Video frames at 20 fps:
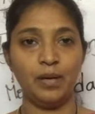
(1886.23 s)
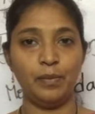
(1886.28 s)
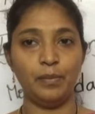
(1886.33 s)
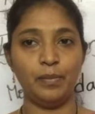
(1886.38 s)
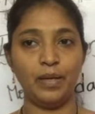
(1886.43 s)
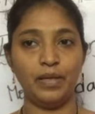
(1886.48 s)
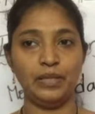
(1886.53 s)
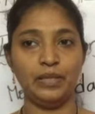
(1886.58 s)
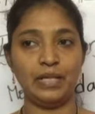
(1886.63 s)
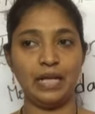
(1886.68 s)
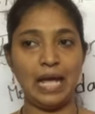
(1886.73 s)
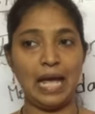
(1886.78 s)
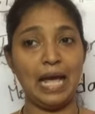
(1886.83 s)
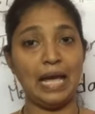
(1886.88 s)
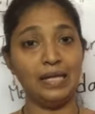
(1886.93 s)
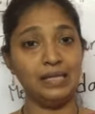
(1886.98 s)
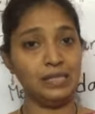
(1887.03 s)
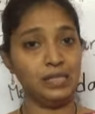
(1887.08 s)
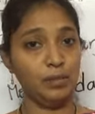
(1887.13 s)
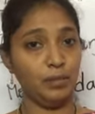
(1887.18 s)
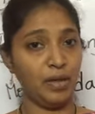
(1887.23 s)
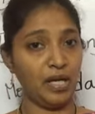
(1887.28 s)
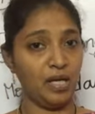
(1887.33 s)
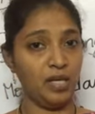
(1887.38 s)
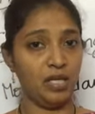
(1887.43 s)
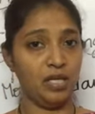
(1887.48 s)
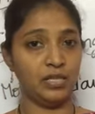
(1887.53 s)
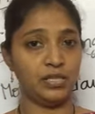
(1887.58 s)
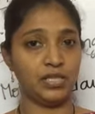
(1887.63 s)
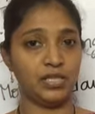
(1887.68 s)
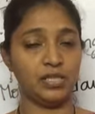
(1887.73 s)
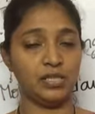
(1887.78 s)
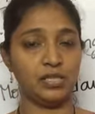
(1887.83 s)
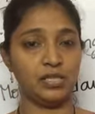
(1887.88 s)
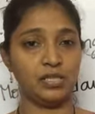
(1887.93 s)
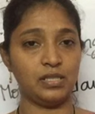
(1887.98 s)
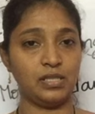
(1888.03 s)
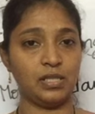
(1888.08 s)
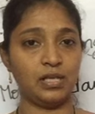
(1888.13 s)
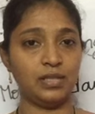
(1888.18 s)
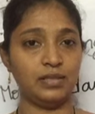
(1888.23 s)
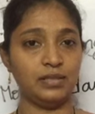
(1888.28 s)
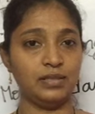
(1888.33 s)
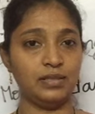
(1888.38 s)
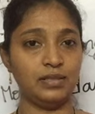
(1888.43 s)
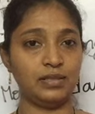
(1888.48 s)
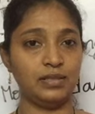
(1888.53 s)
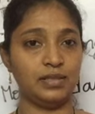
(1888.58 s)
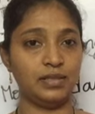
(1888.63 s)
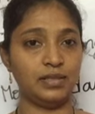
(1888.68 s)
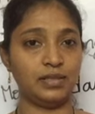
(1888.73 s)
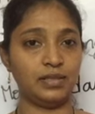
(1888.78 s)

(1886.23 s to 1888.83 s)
But as a biologist and